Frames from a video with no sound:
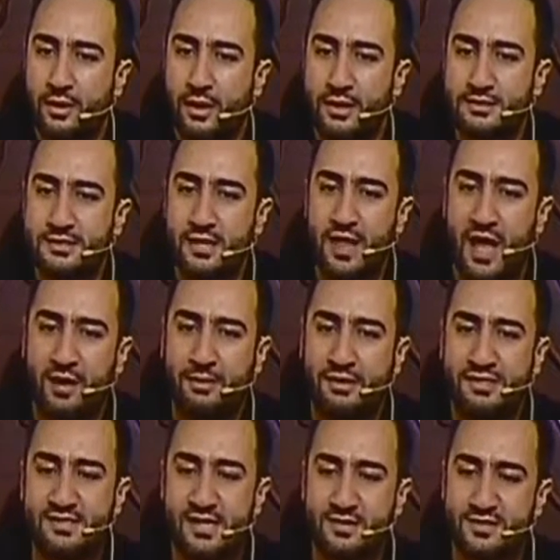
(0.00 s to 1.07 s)
He said, how
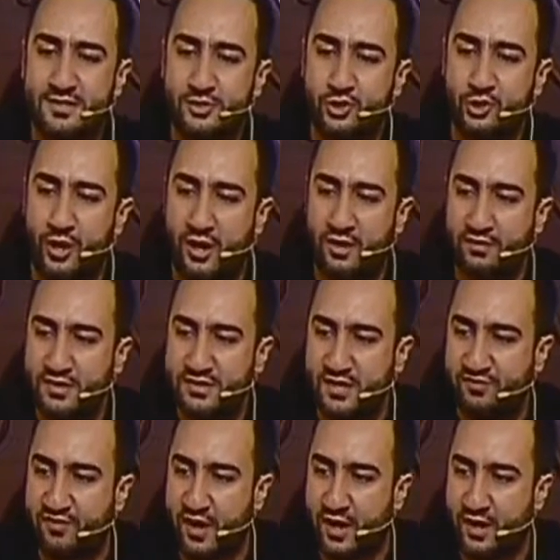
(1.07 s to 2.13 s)
many senses do you have? He
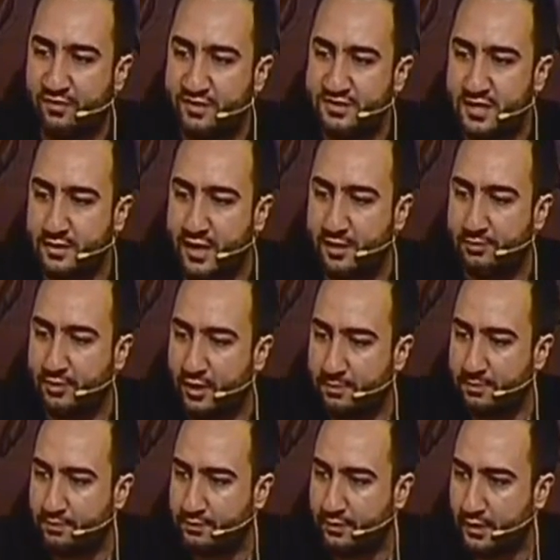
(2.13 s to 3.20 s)
said, 5. He said, name
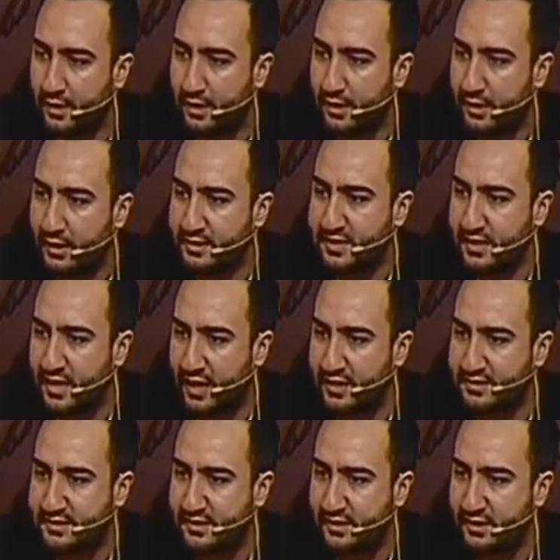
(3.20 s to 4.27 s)
them. He said, I
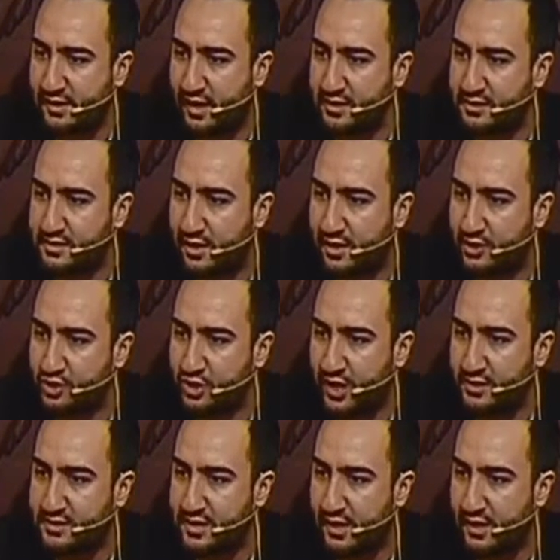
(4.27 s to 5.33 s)
see, I touch,
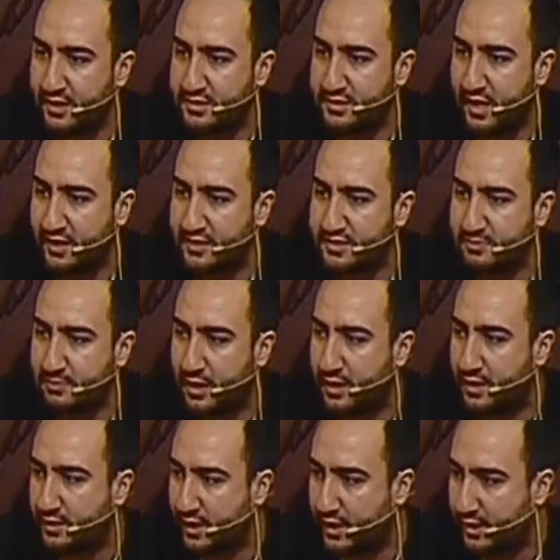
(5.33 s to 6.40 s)
I taste, I
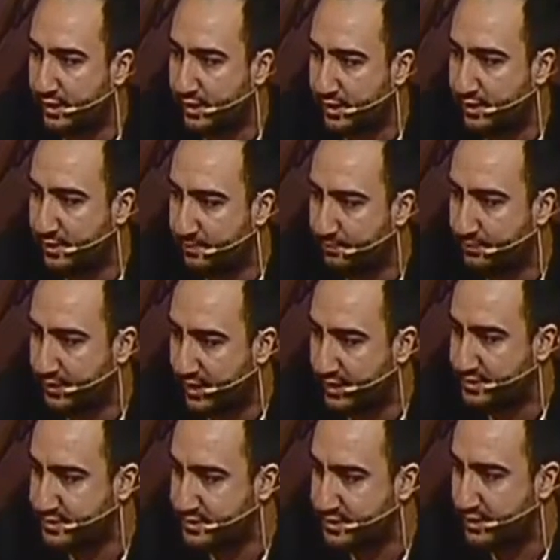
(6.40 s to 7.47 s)
smell, I hear.
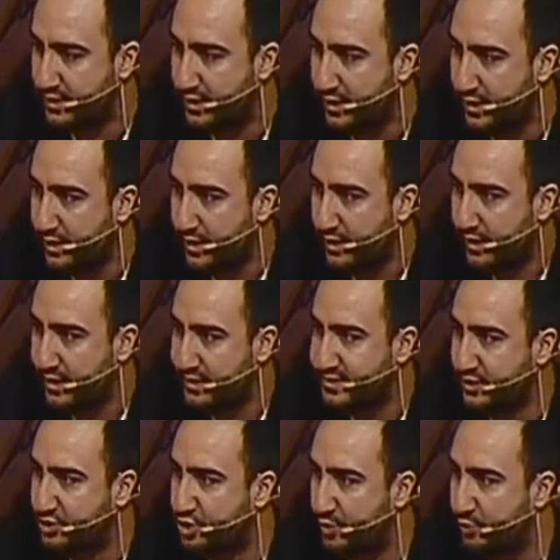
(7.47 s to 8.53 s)
Yes? He
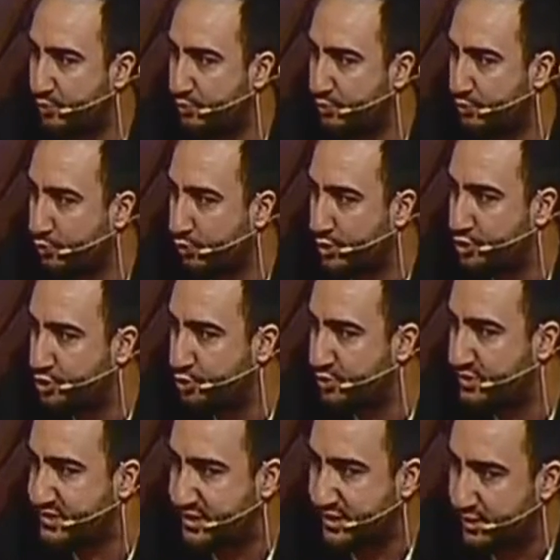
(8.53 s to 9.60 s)
said to him, what do
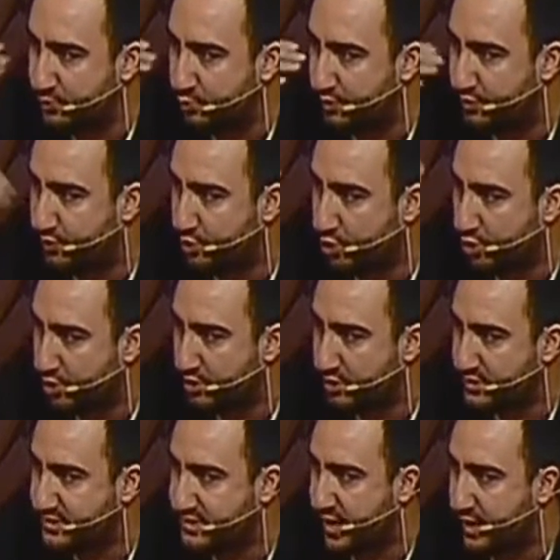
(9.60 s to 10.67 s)
you see with
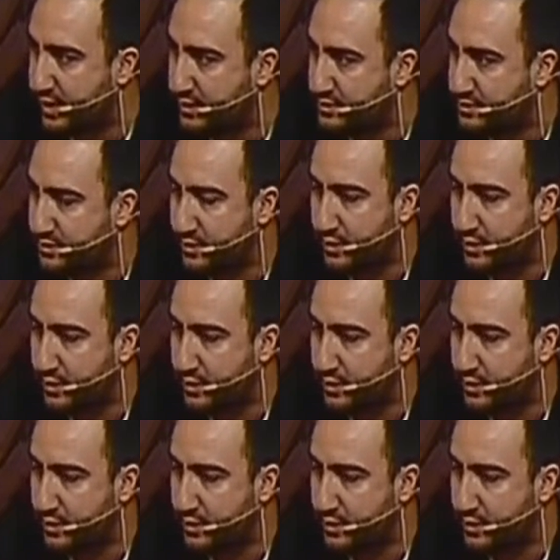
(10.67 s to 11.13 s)
your sight?